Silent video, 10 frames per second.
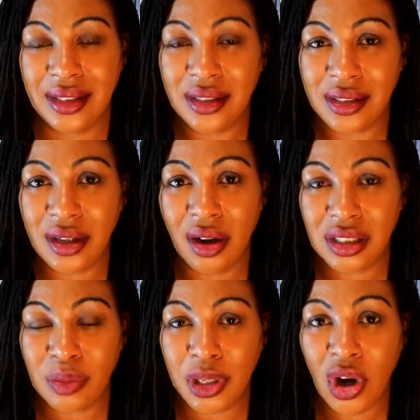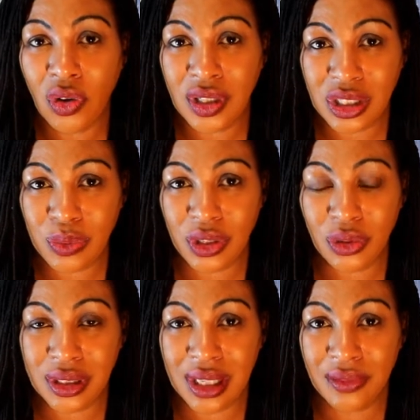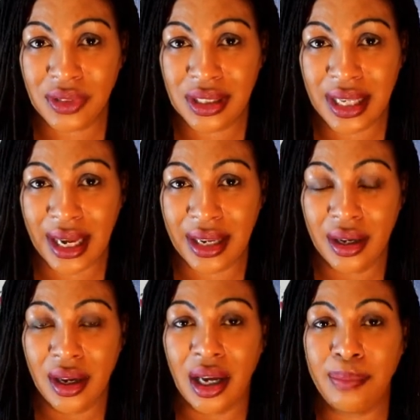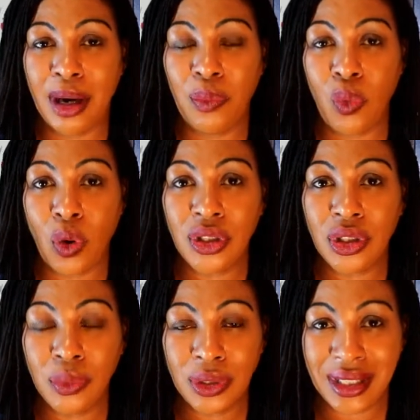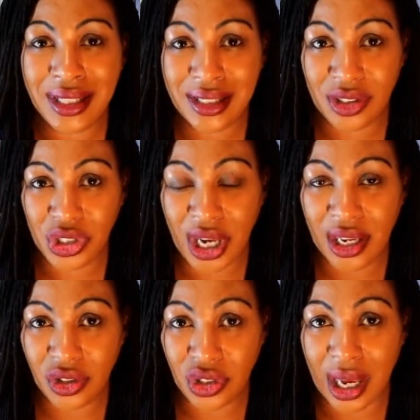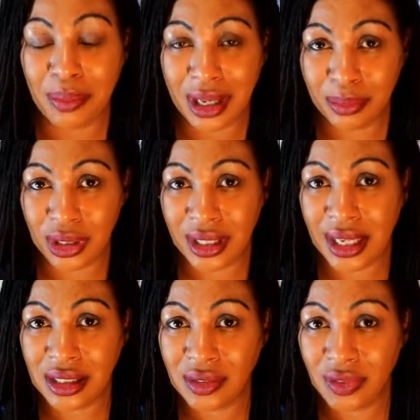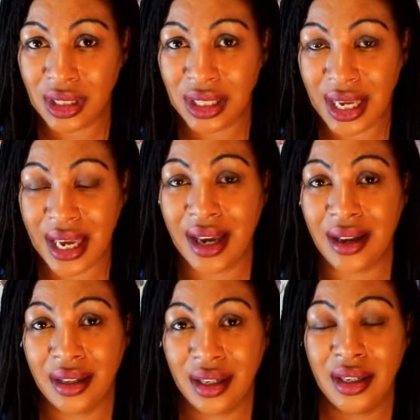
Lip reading: start to be honest with yourself today about what you will need to change coming up to the end of the year